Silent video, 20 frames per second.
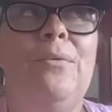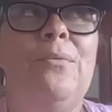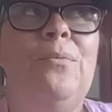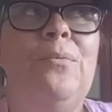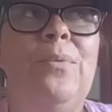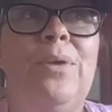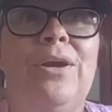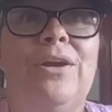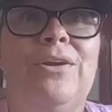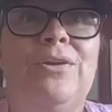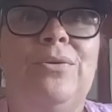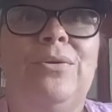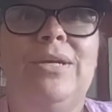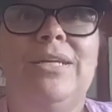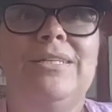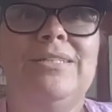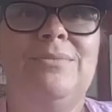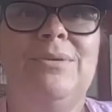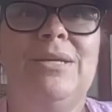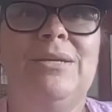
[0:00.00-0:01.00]
We're
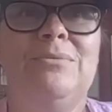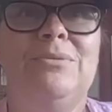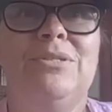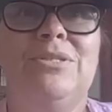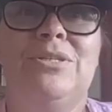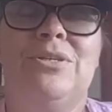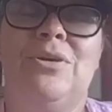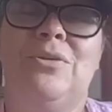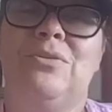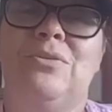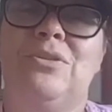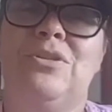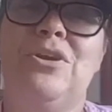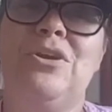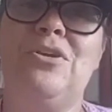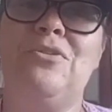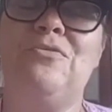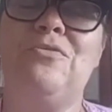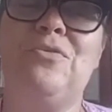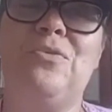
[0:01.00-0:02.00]
going to be able to go
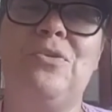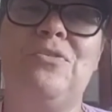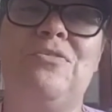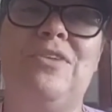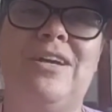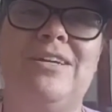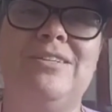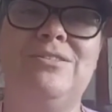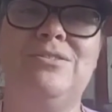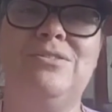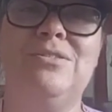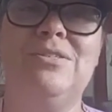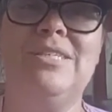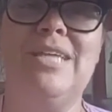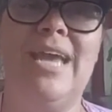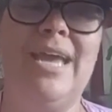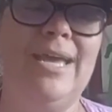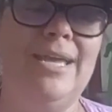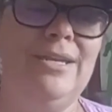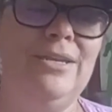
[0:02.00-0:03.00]
look for fossils
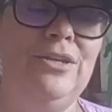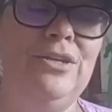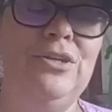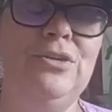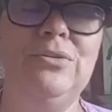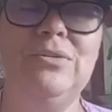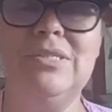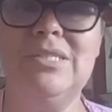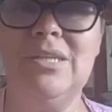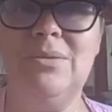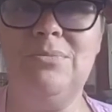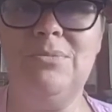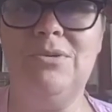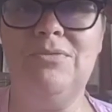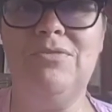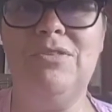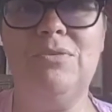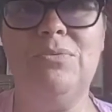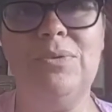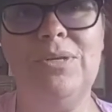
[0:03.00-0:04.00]
and use some
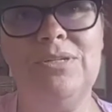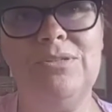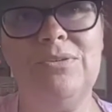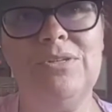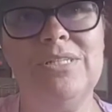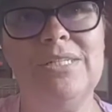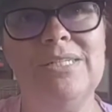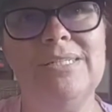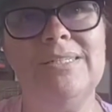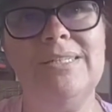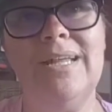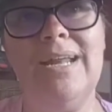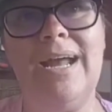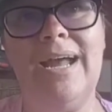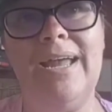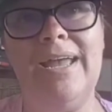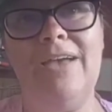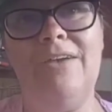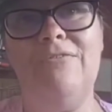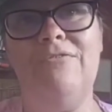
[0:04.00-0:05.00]
of the resources that
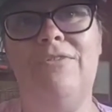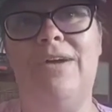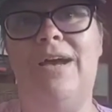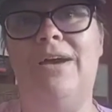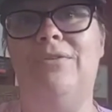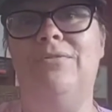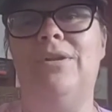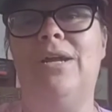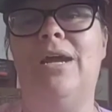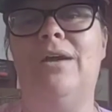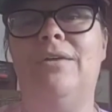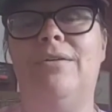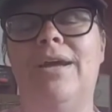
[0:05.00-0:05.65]
I have found on